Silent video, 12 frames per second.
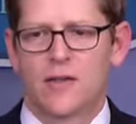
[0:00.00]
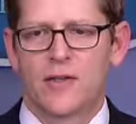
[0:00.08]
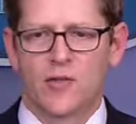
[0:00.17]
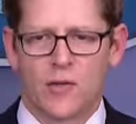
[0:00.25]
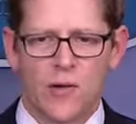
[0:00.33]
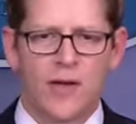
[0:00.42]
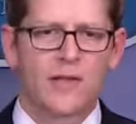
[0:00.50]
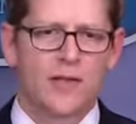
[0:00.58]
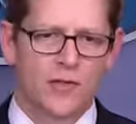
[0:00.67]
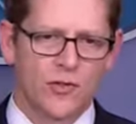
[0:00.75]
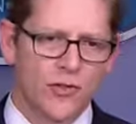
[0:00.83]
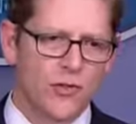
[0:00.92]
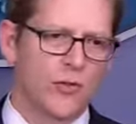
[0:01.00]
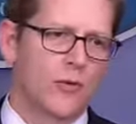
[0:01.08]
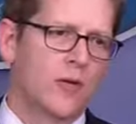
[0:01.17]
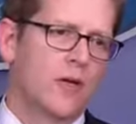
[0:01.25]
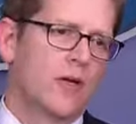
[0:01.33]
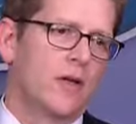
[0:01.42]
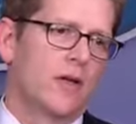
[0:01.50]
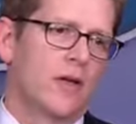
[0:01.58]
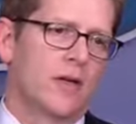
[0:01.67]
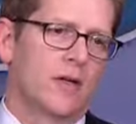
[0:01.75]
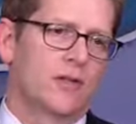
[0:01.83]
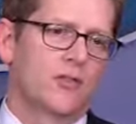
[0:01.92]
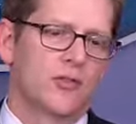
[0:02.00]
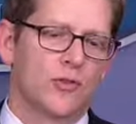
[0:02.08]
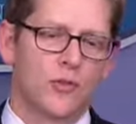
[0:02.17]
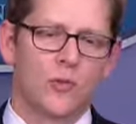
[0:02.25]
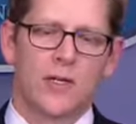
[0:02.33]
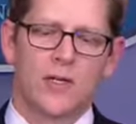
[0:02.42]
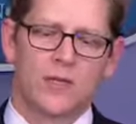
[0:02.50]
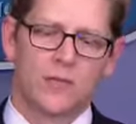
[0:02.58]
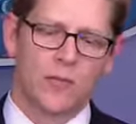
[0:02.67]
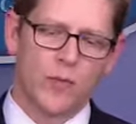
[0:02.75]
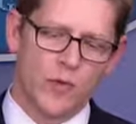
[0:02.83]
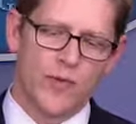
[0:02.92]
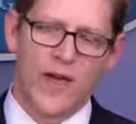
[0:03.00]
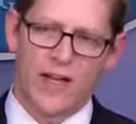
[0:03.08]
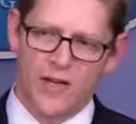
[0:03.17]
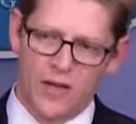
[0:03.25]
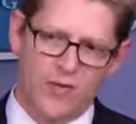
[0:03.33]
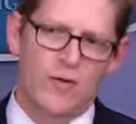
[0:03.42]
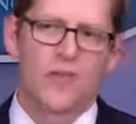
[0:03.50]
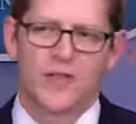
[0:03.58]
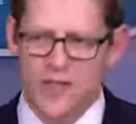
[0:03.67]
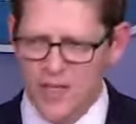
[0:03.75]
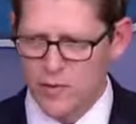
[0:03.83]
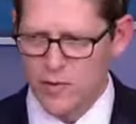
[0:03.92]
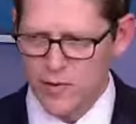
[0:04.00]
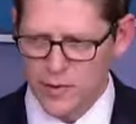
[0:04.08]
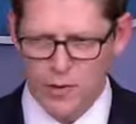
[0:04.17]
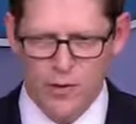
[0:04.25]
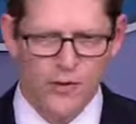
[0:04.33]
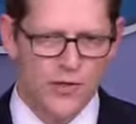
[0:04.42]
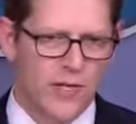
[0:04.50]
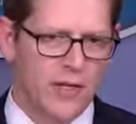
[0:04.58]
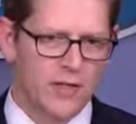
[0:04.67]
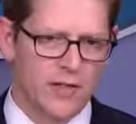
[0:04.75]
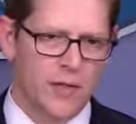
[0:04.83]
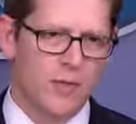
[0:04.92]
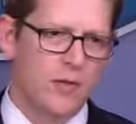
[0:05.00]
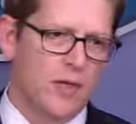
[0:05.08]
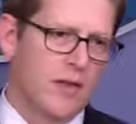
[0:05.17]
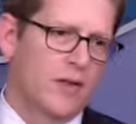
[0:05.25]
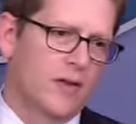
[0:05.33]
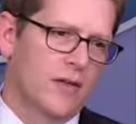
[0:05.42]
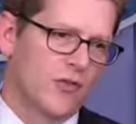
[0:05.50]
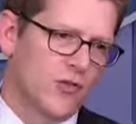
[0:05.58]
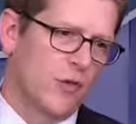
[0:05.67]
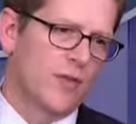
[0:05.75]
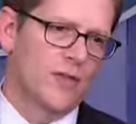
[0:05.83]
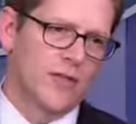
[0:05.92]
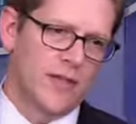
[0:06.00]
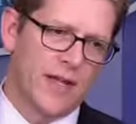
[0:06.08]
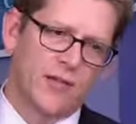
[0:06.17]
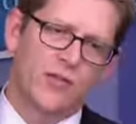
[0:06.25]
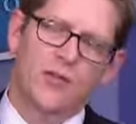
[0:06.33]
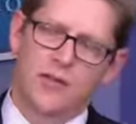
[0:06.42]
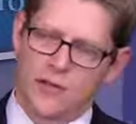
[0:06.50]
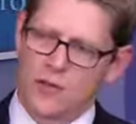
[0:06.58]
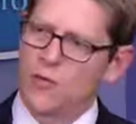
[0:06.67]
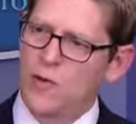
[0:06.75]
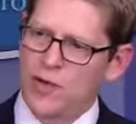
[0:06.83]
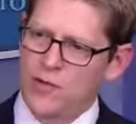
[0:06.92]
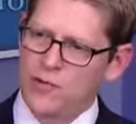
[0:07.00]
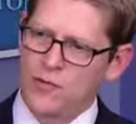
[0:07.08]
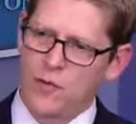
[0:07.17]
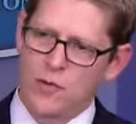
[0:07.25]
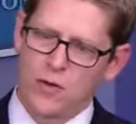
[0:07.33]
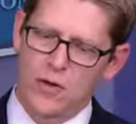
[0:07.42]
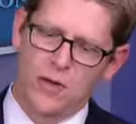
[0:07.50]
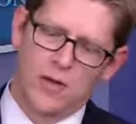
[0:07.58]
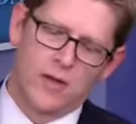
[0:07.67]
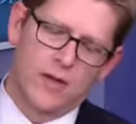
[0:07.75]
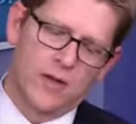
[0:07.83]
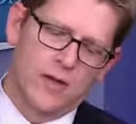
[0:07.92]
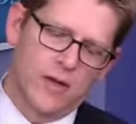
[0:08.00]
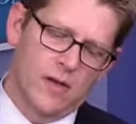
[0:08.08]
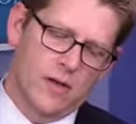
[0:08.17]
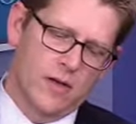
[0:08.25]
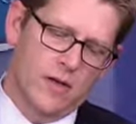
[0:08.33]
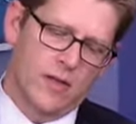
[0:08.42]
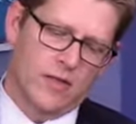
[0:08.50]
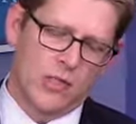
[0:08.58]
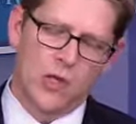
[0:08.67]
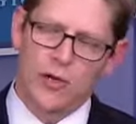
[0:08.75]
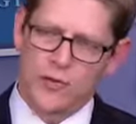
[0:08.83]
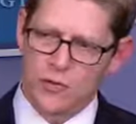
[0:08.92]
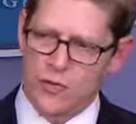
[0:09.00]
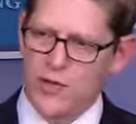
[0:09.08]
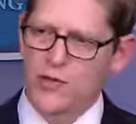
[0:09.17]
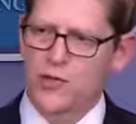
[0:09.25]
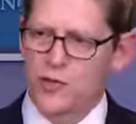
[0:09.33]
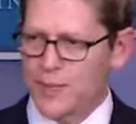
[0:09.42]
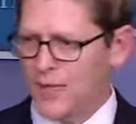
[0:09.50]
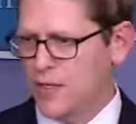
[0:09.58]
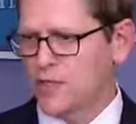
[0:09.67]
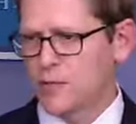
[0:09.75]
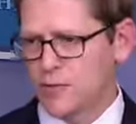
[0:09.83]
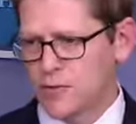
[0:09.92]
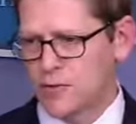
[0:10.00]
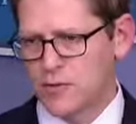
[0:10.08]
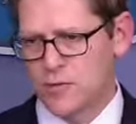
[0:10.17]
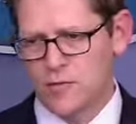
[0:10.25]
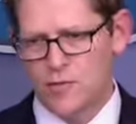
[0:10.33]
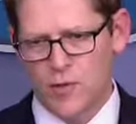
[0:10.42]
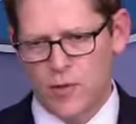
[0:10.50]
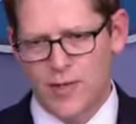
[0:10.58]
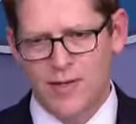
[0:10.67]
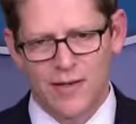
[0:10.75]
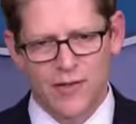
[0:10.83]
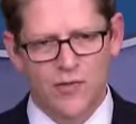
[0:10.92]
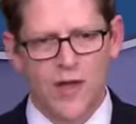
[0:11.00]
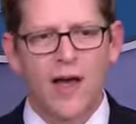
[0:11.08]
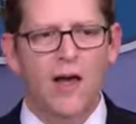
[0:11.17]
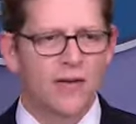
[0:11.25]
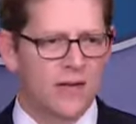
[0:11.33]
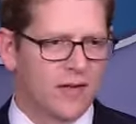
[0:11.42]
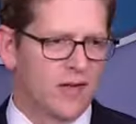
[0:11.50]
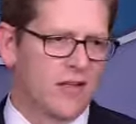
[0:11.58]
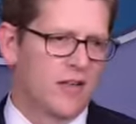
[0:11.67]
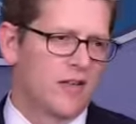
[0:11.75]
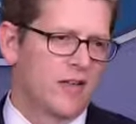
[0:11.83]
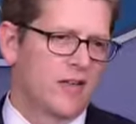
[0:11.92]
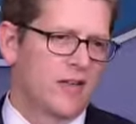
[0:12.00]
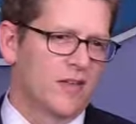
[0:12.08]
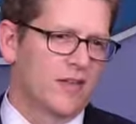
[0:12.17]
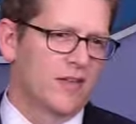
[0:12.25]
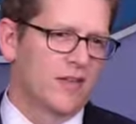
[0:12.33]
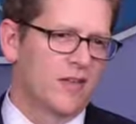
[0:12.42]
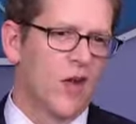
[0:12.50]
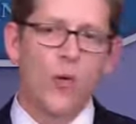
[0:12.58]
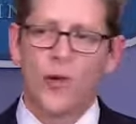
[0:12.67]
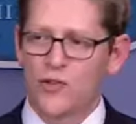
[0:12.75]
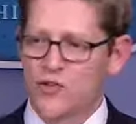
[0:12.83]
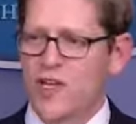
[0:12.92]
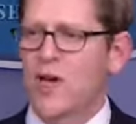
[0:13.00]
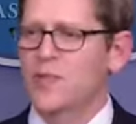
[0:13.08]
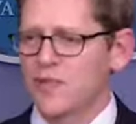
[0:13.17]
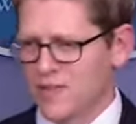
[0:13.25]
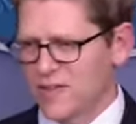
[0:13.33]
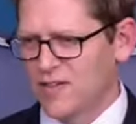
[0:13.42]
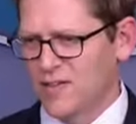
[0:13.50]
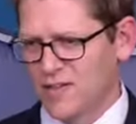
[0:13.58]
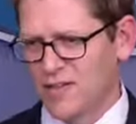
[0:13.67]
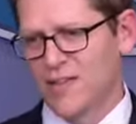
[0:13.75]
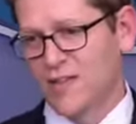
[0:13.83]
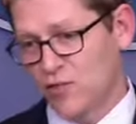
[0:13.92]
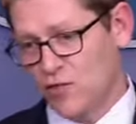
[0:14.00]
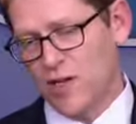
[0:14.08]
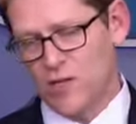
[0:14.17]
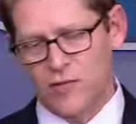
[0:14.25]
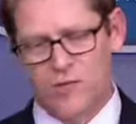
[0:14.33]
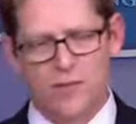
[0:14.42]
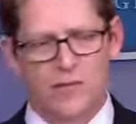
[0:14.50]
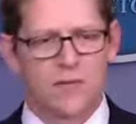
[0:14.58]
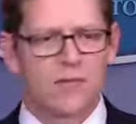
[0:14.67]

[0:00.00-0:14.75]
it is the right thing to do to remove that gun from the table, the negotiating table, ensure that the debt ceiling is raised for as long a duration as possible, so that it is not, no one's tempted, in this case